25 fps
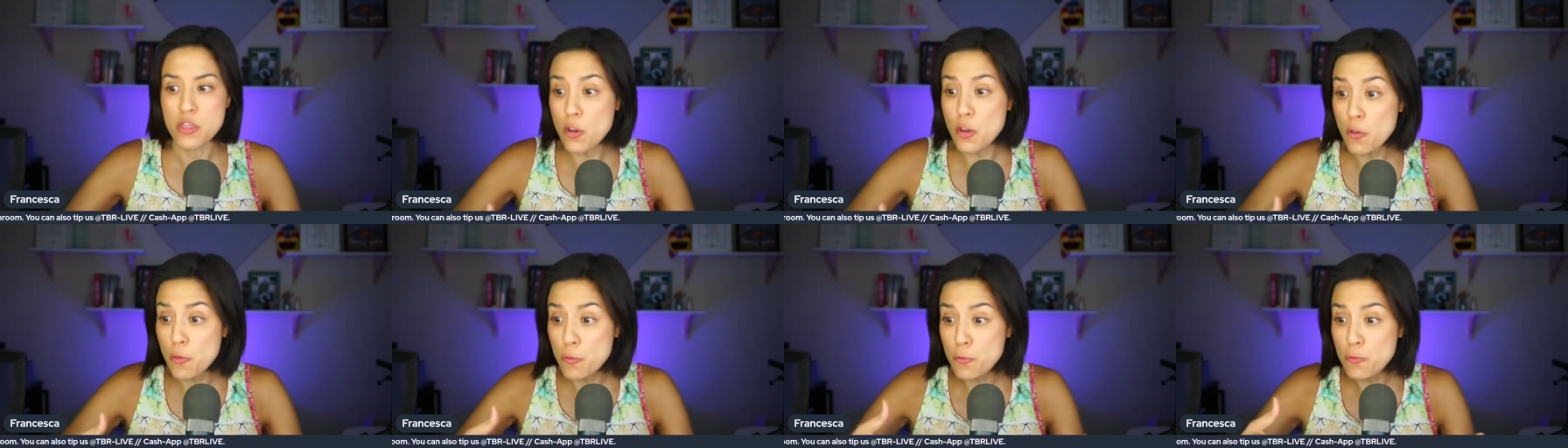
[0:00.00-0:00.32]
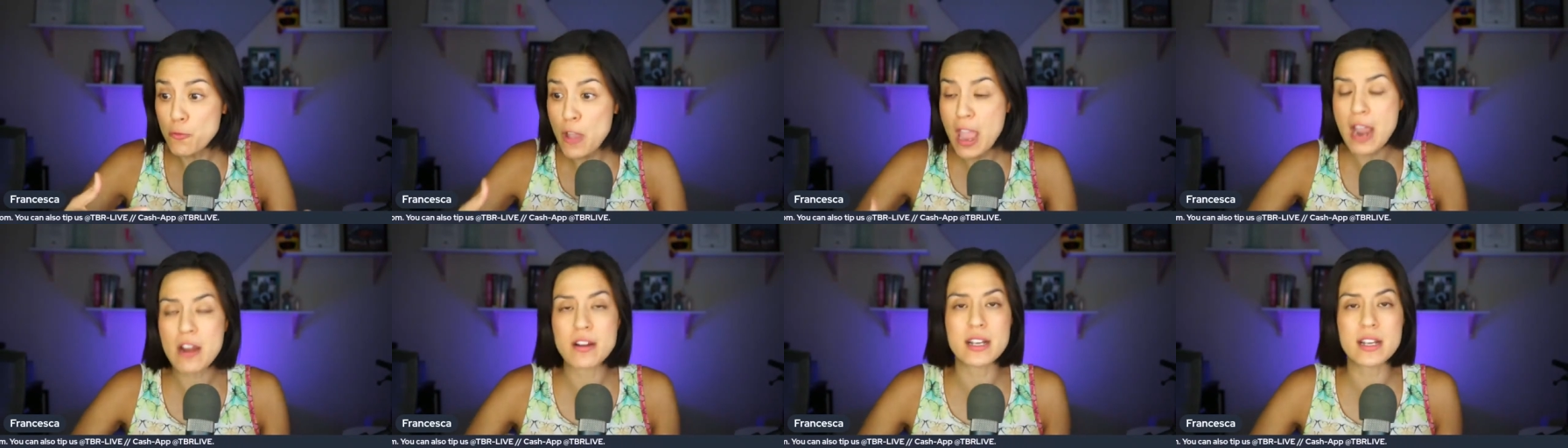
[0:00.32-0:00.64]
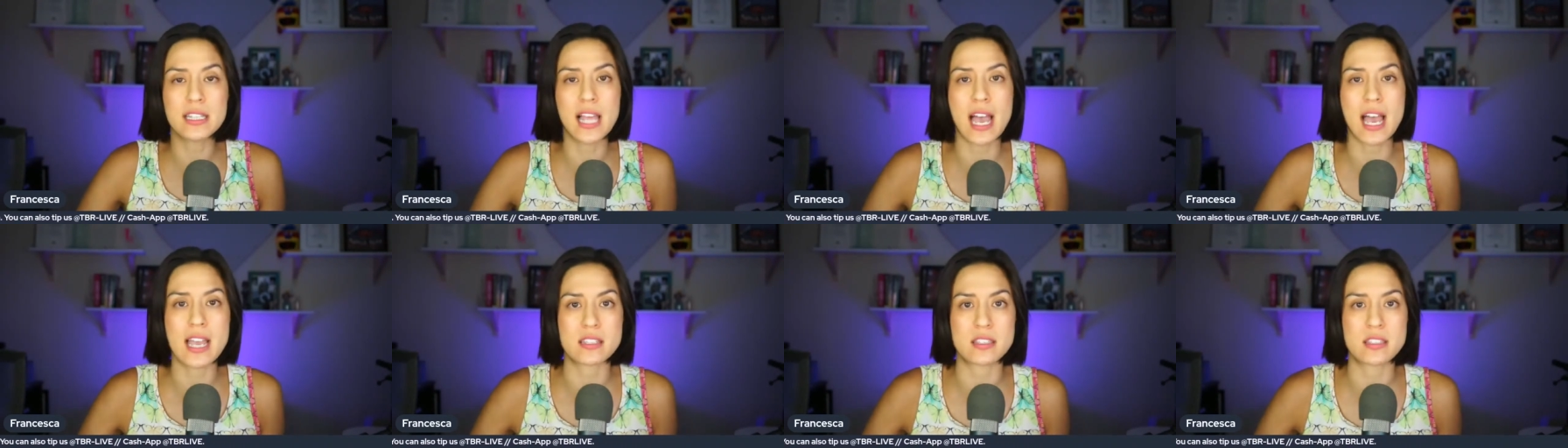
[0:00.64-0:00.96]
The
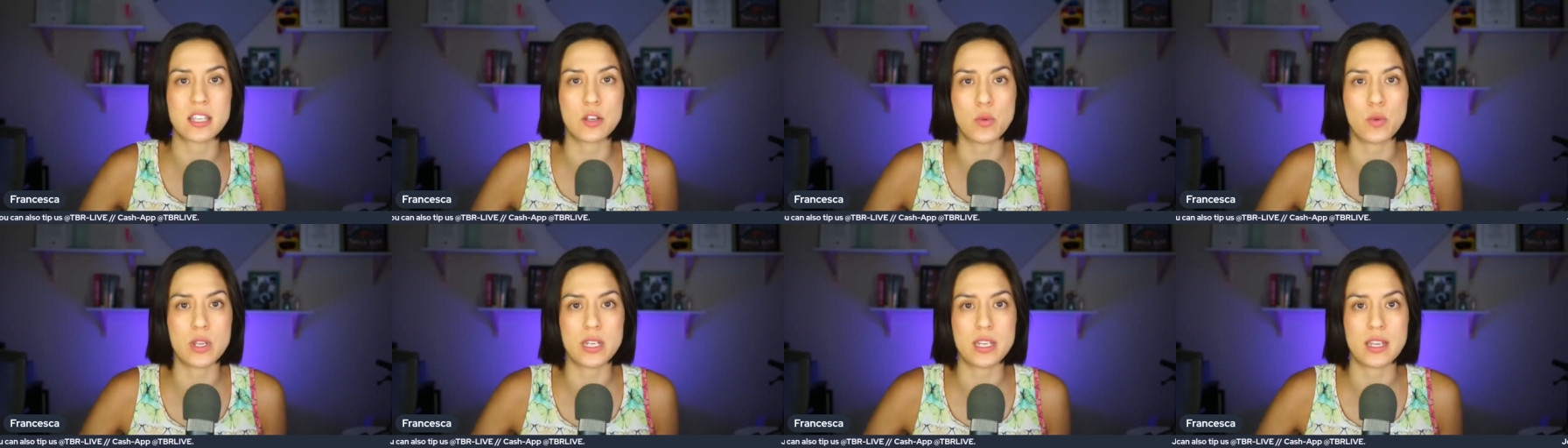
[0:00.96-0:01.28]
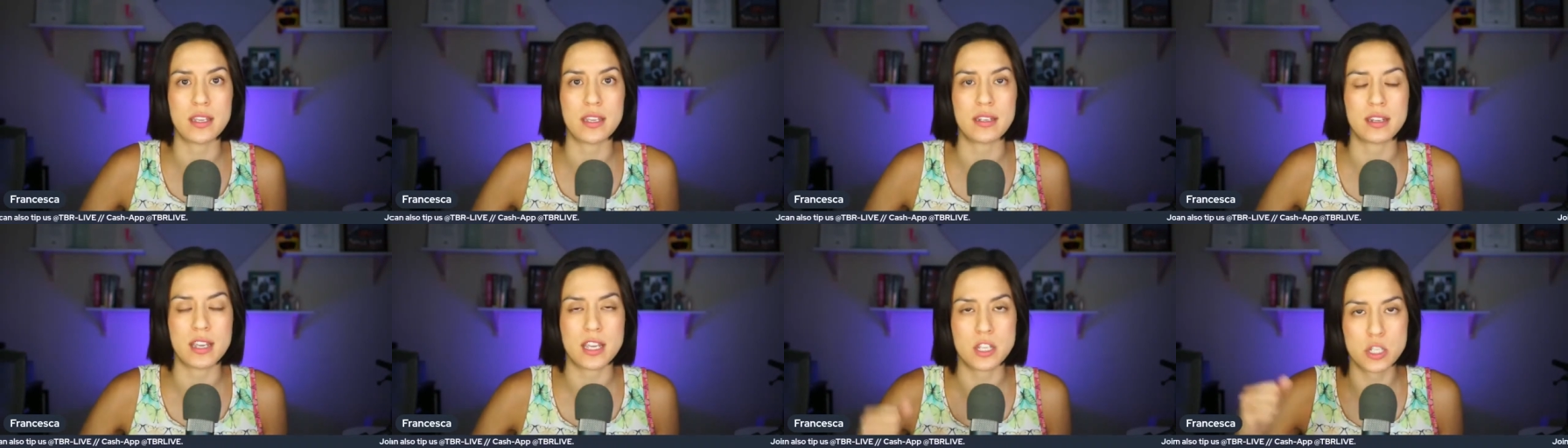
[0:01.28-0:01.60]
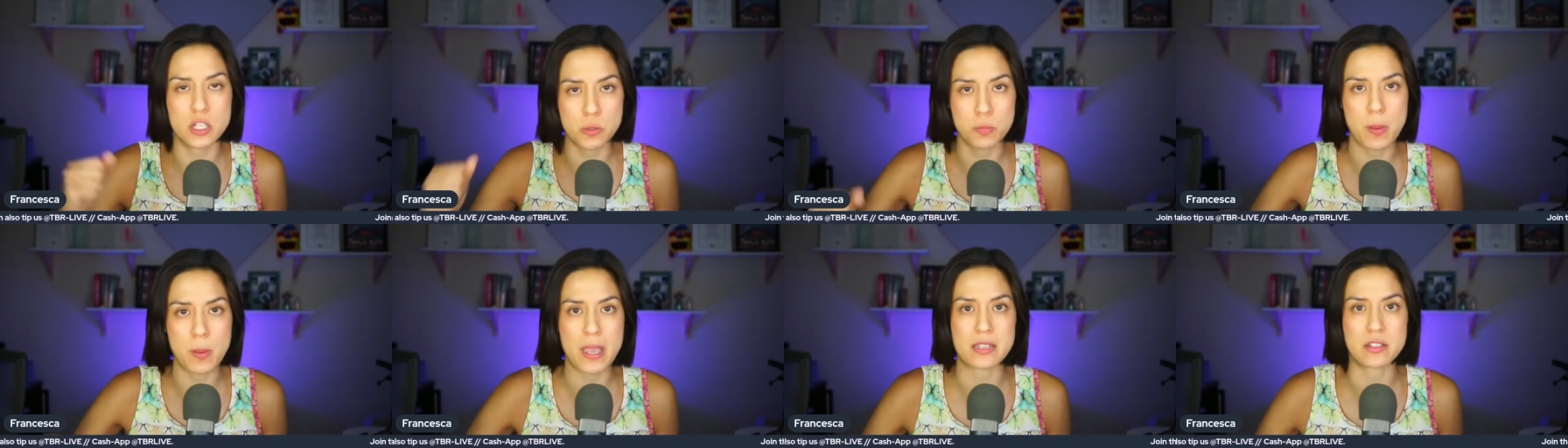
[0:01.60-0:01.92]
very last thing we need
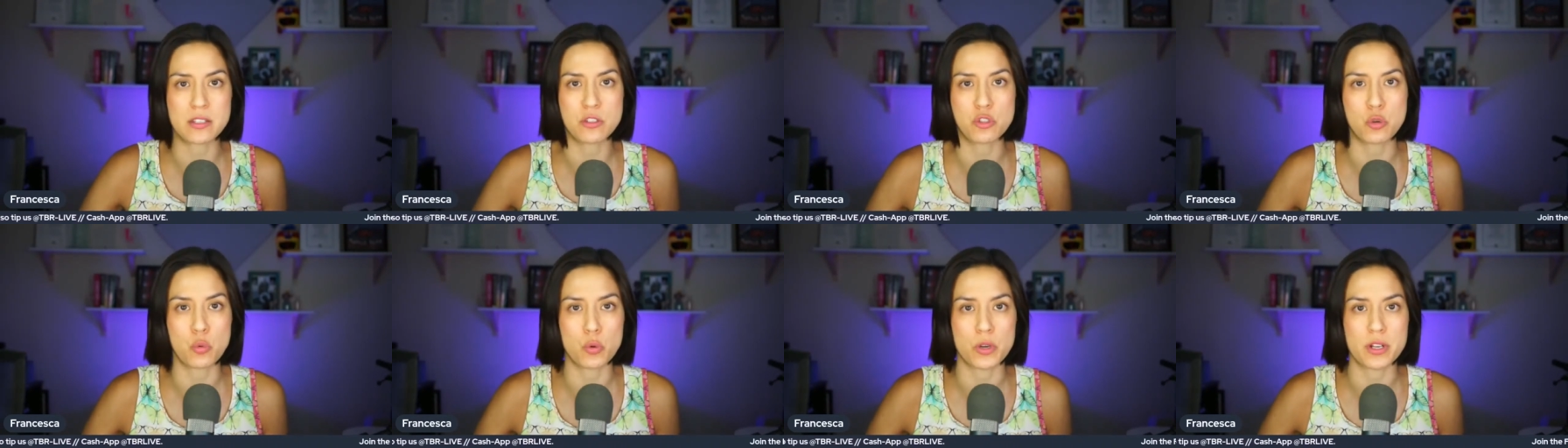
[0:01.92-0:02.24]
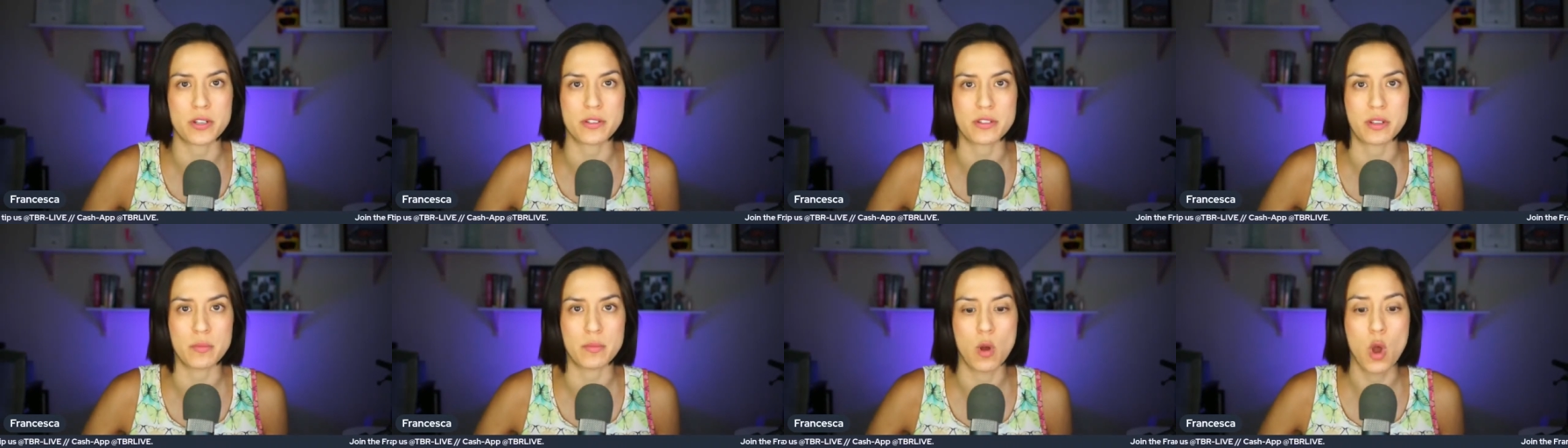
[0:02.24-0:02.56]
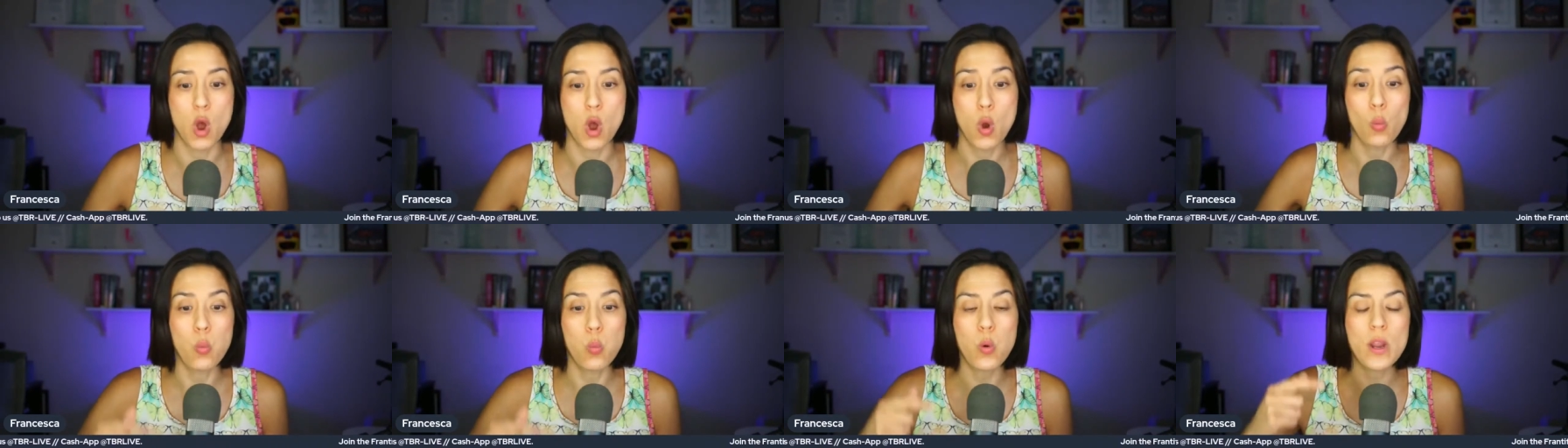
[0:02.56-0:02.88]
is space
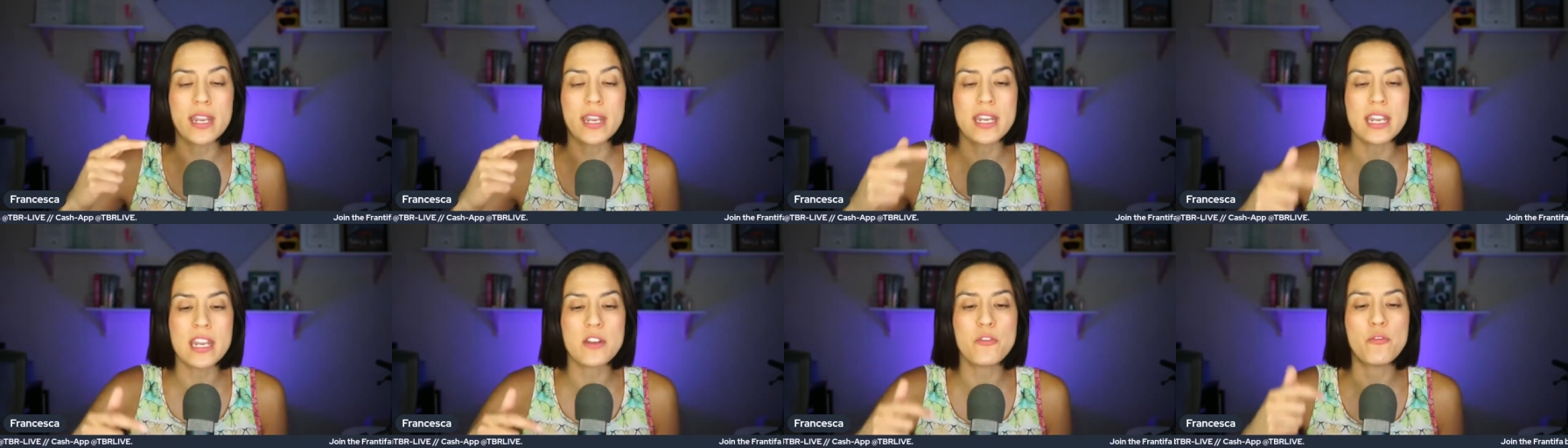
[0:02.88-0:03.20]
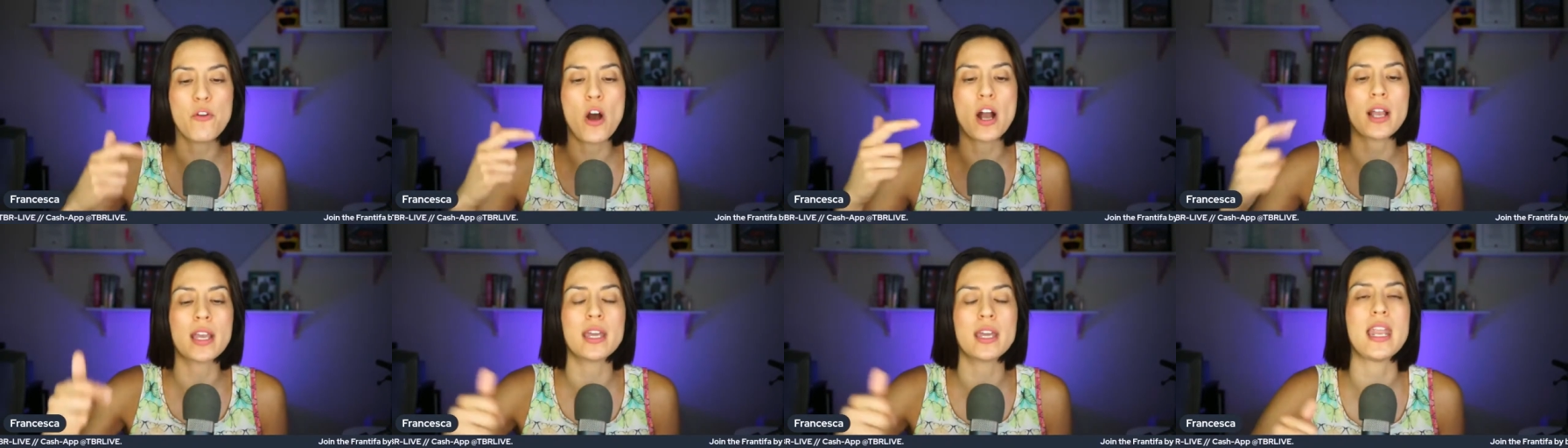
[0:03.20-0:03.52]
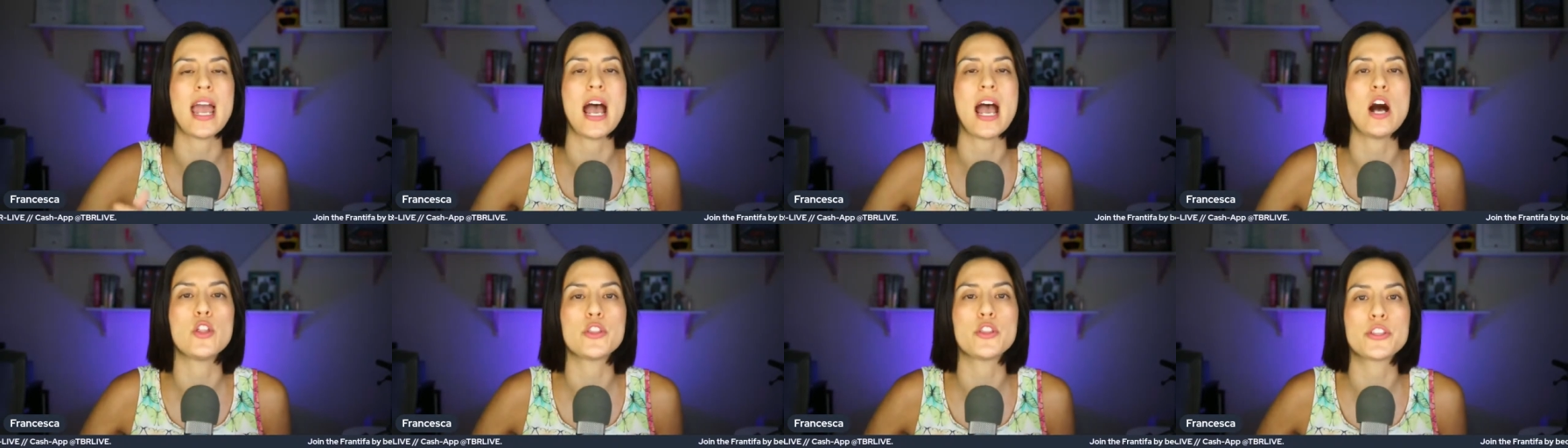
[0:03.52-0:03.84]
tourism. We need
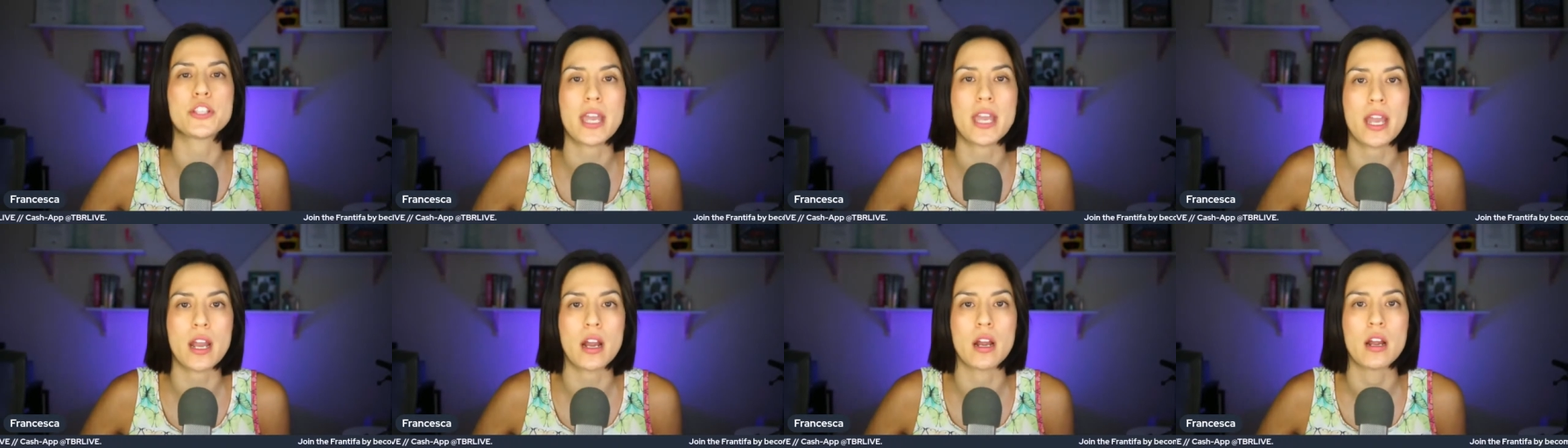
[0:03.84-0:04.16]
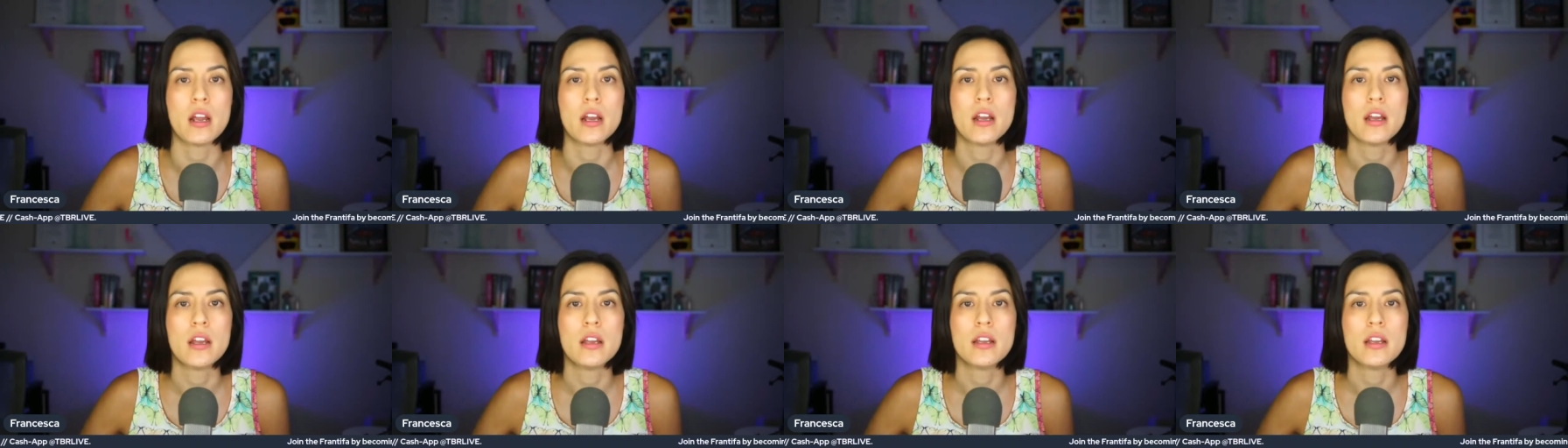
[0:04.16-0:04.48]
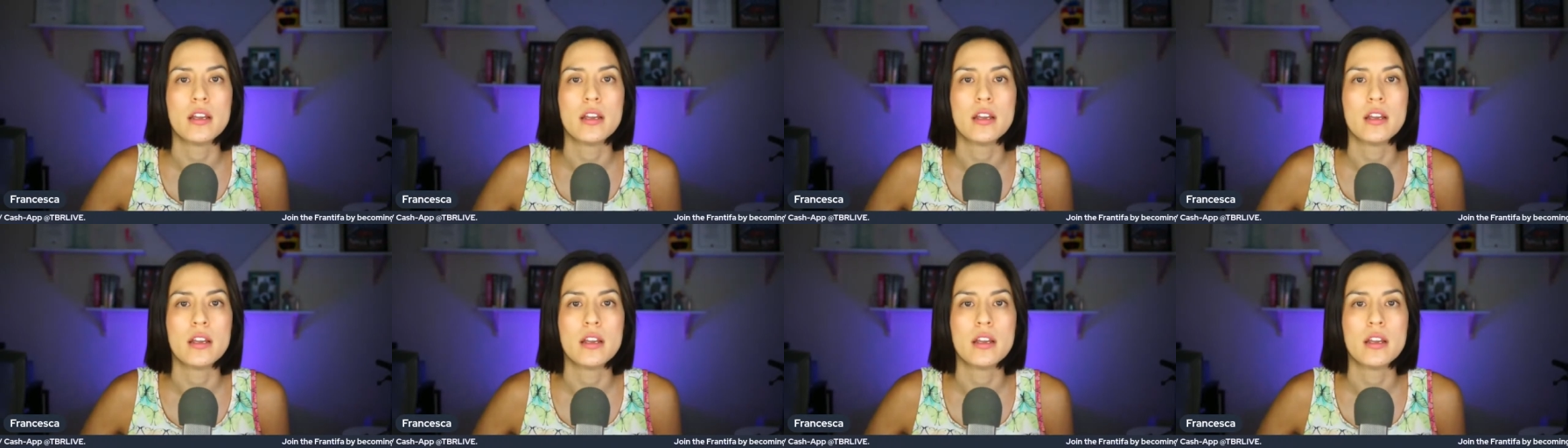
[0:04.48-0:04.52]
fucking healthcare.